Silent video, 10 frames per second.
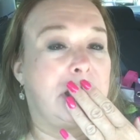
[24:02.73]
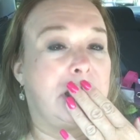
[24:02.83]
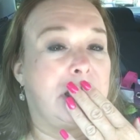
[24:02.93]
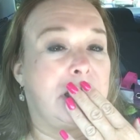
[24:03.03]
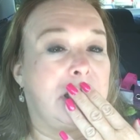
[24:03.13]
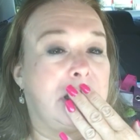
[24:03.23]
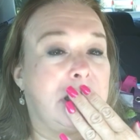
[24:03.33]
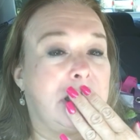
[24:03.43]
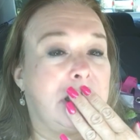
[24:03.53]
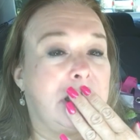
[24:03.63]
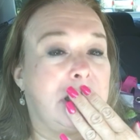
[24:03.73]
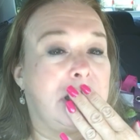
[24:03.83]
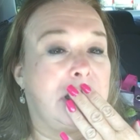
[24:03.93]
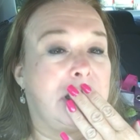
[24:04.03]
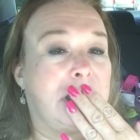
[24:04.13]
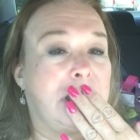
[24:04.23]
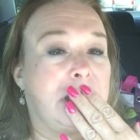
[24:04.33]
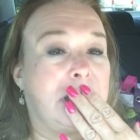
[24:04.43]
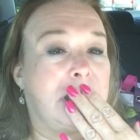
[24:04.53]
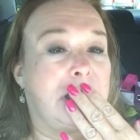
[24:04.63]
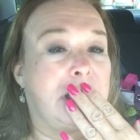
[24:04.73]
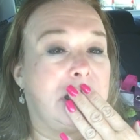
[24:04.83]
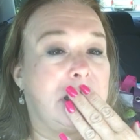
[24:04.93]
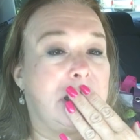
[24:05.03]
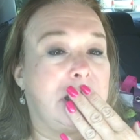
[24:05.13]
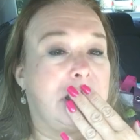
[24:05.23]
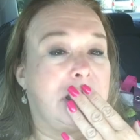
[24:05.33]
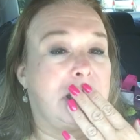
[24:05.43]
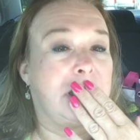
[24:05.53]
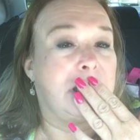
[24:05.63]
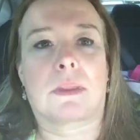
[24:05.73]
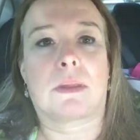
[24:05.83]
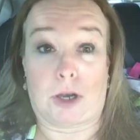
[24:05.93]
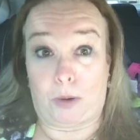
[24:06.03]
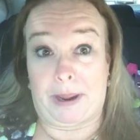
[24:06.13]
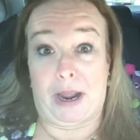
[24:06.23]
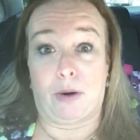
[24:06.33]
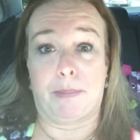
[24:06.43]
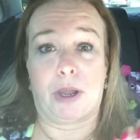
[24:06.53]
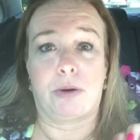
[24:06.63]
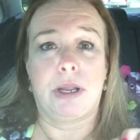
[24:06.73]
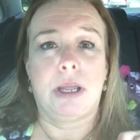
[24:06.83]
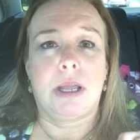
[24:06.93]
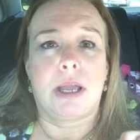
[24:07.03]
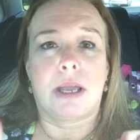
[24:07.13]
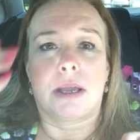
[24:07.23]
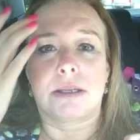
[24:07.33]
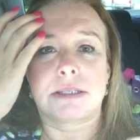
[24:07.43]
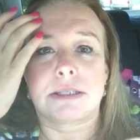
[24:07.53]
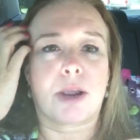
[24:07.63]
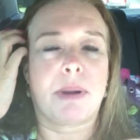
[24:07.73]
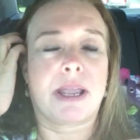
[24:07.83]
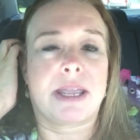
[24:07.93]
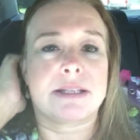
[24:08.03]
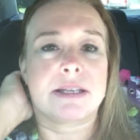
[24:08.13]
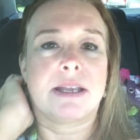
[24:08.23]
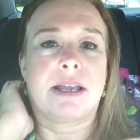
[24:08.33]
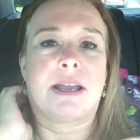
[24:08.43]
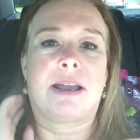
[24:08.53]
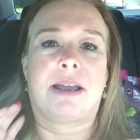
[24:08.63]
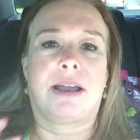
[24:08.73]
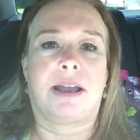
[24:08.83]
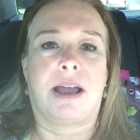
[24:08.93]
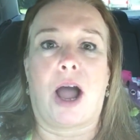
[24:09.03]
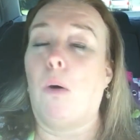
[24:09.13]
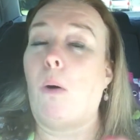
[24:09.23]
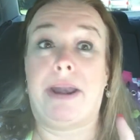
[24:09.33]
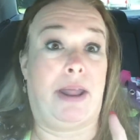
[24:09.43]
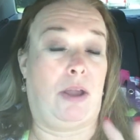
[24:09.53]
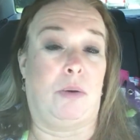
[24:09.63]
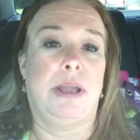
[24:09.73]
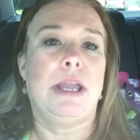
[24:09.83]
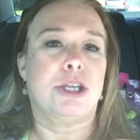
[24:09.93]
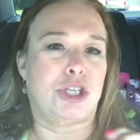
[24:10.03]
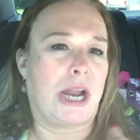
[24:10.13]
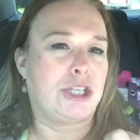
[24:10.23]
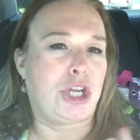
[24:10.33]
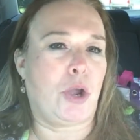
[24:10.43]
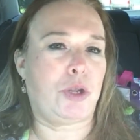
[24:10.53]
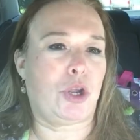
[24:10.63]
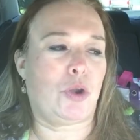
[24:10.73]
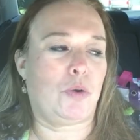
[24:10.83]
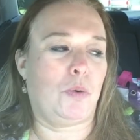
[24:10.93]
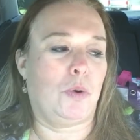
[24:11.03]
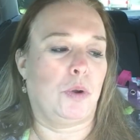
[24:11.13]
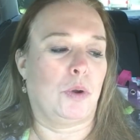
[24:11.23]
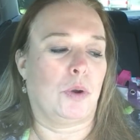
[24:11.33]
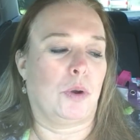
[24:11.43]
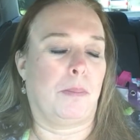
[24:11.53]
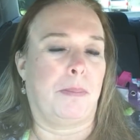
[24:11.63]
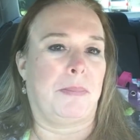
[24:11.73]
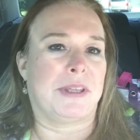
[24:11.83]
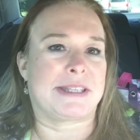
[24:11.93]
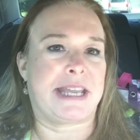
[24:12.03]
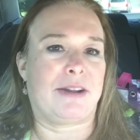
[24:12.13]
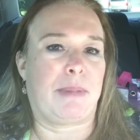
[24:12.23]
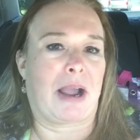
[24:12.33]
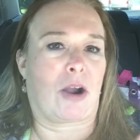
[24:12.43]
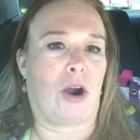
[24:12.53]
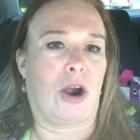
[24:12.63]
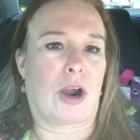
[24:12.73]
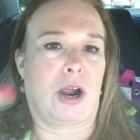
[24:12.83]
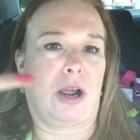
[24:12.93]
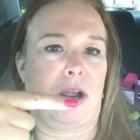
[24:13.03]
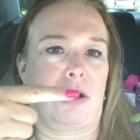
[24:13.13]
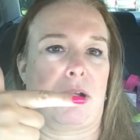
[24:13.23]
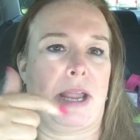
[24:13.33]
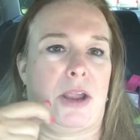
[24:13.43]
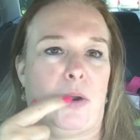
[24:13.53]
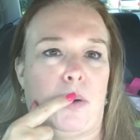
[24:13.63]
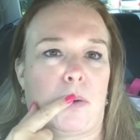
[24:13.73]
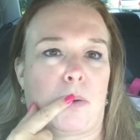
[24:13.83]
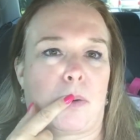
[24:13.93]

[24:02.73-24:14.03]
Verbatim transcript: Because you know couponers, whoops, low power mode. Scare my kids. Oh, I know. Should I show you the seat of my car right here?